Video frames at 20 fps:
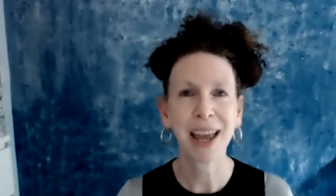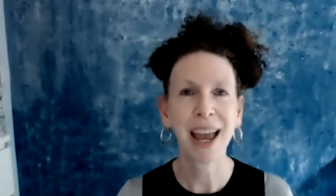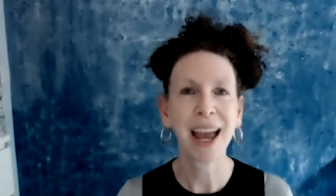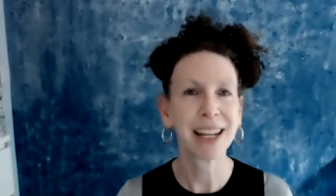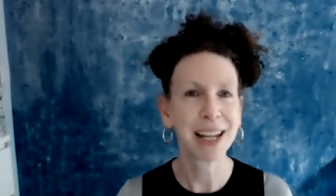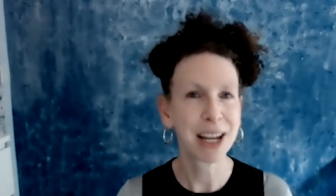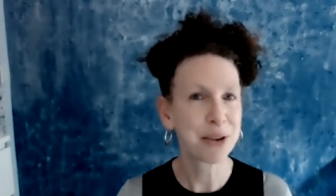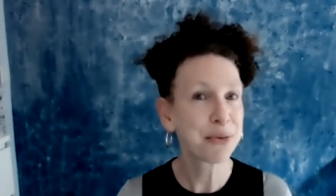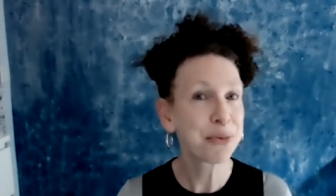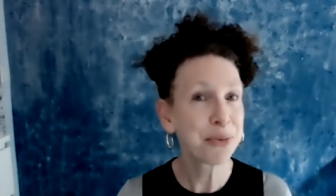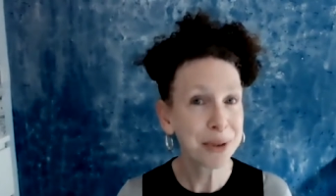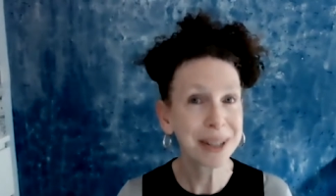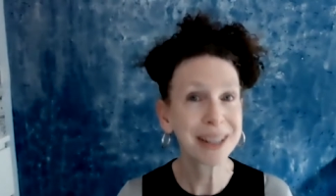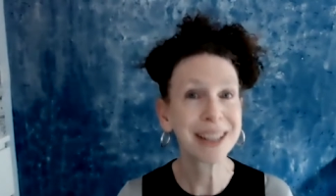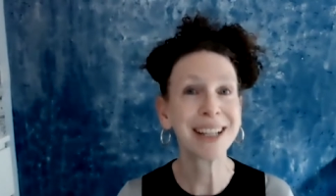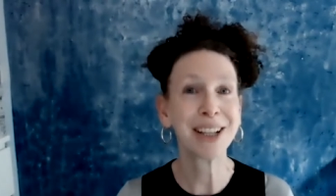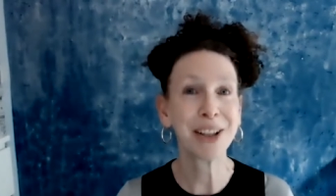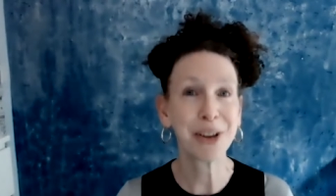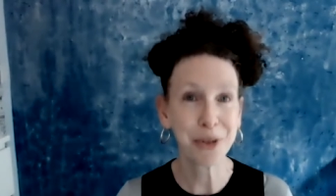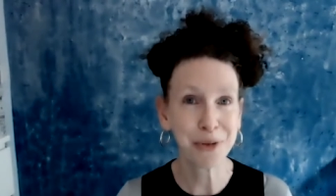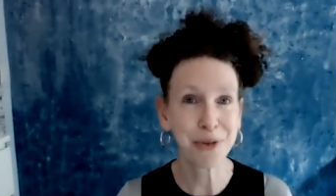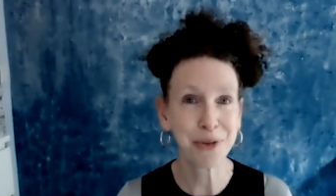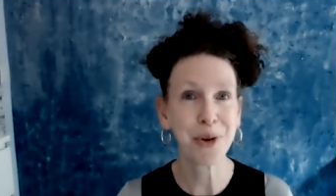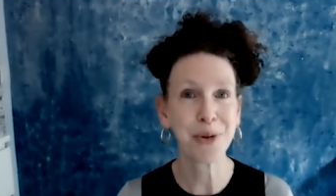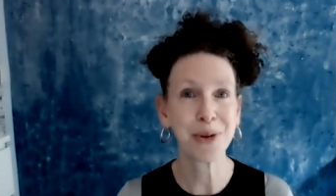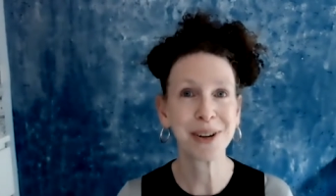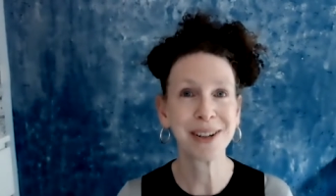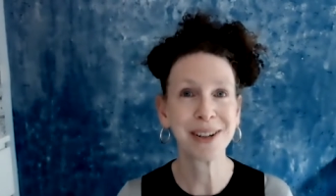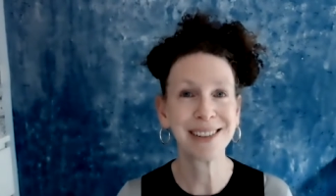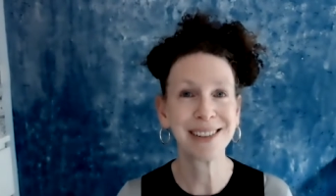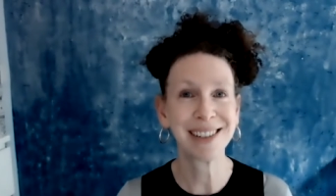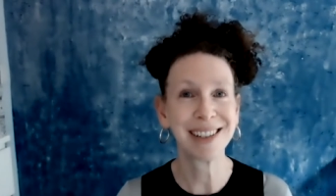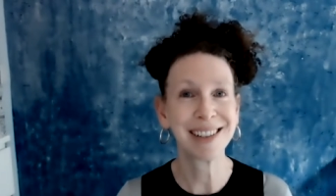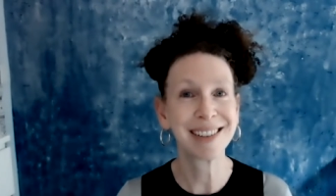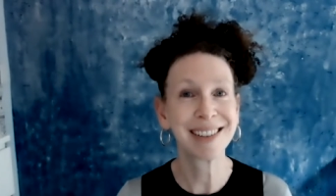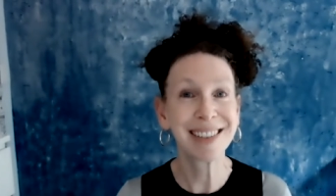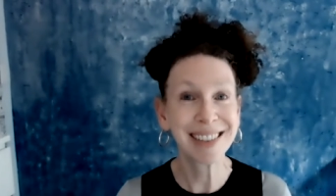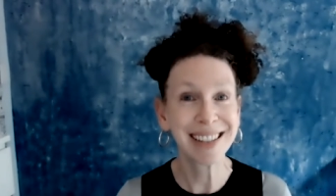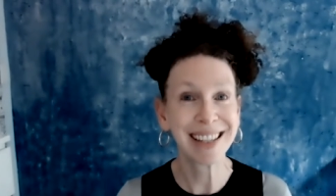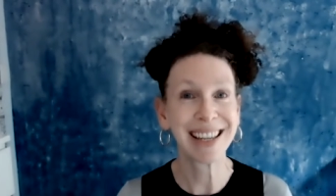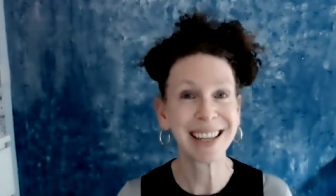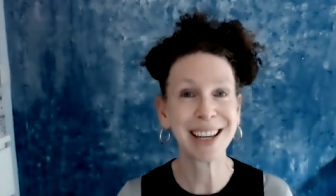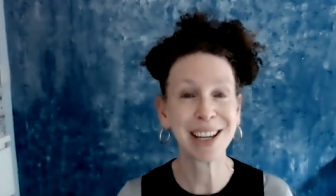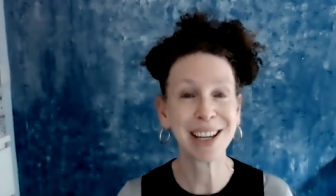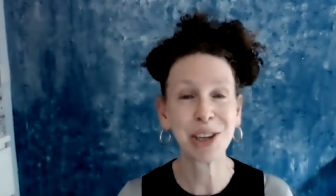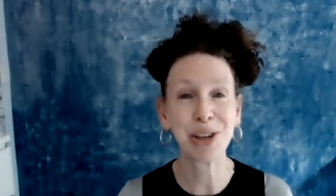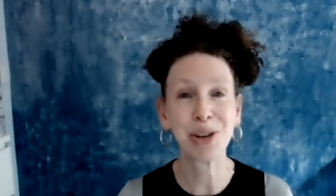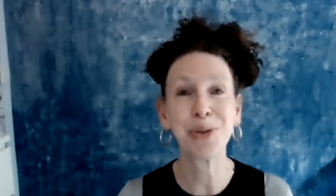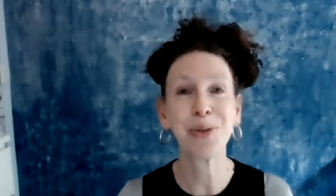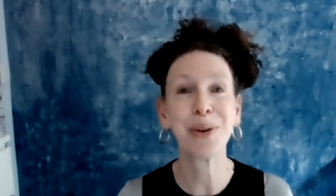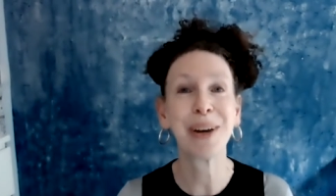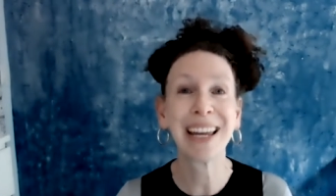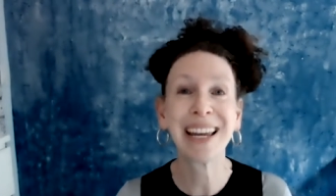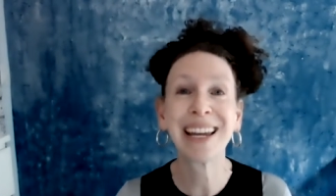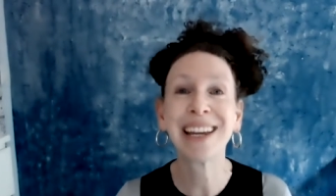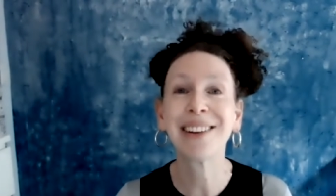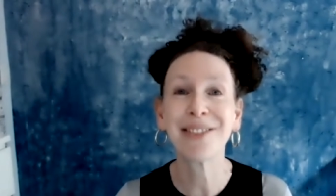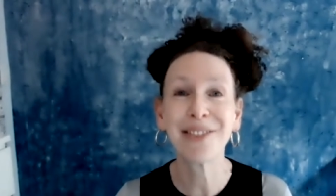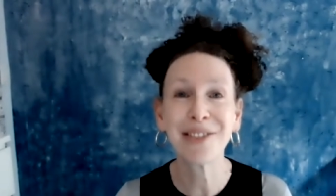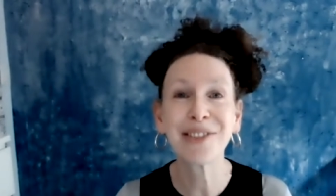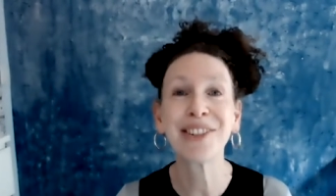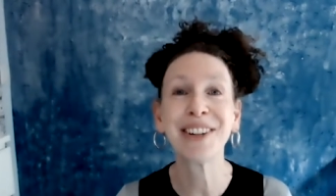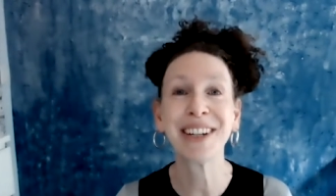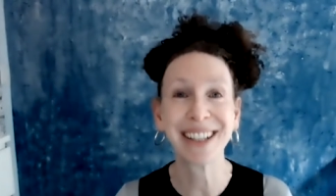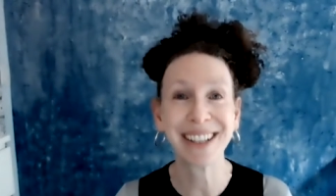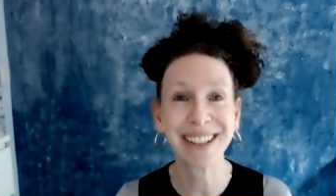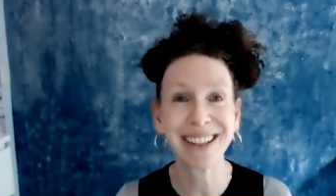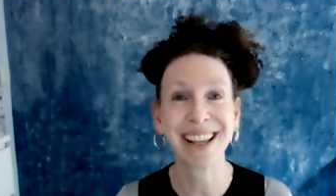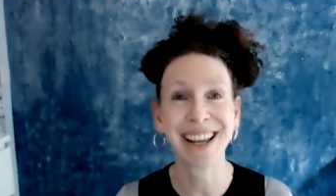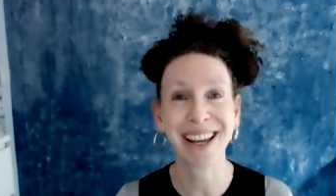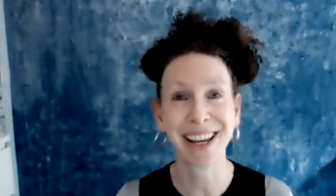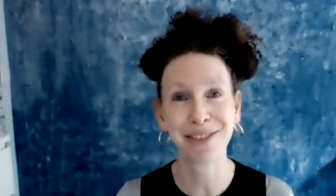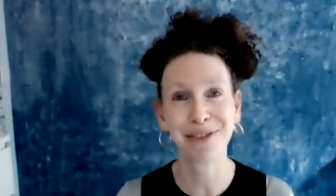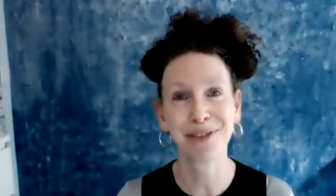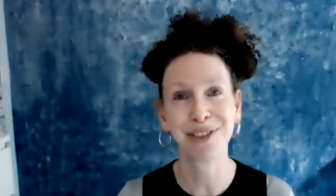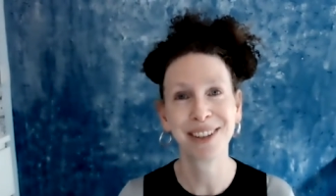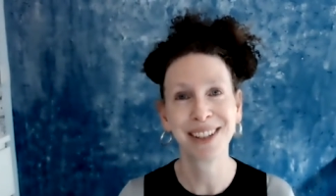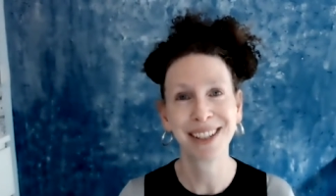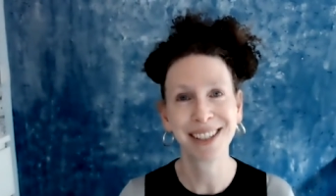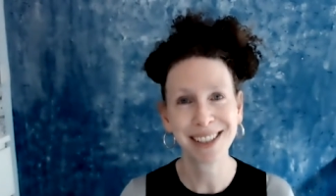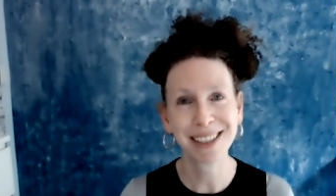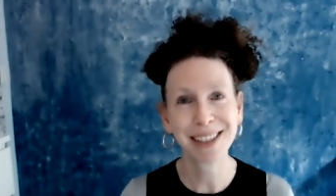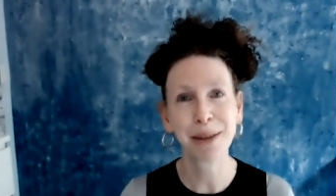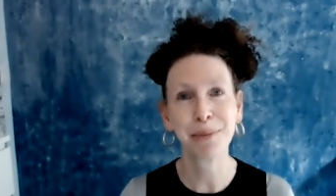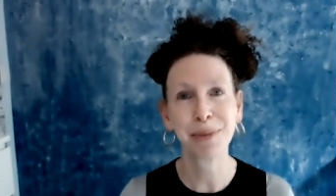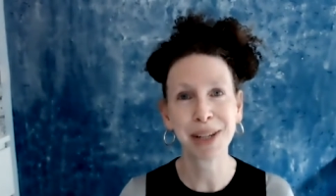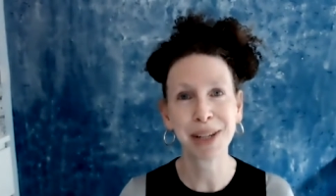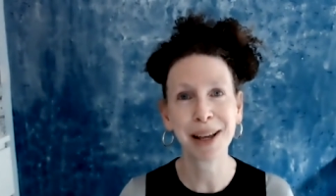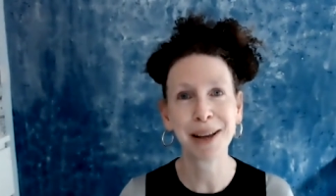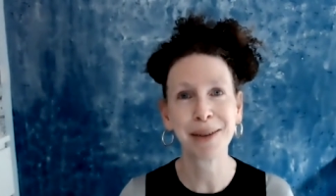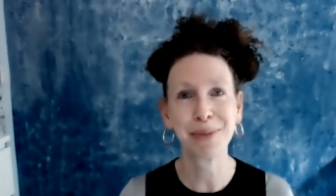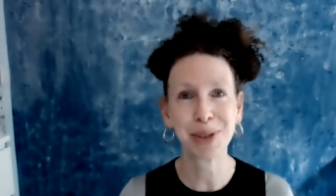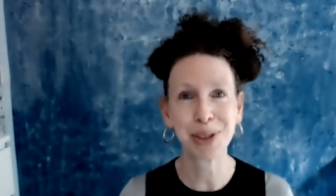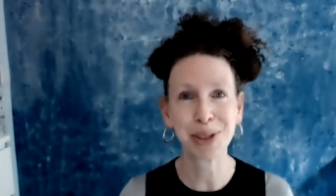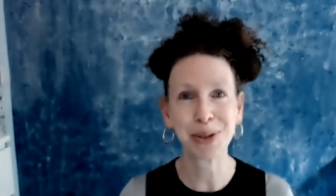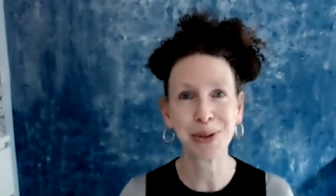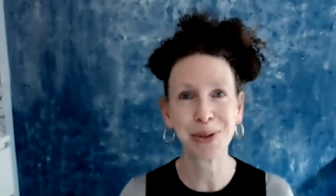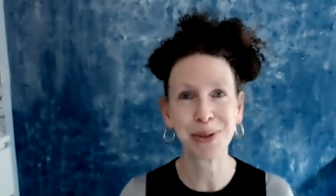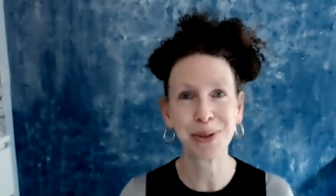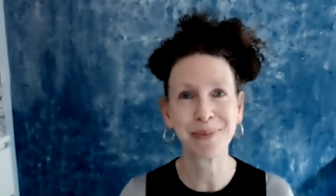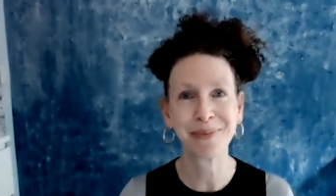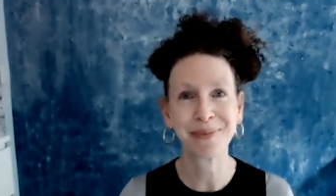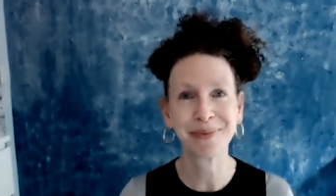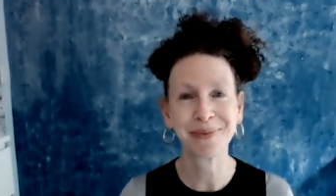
And I really look forward to seeing you in real life sometime soon.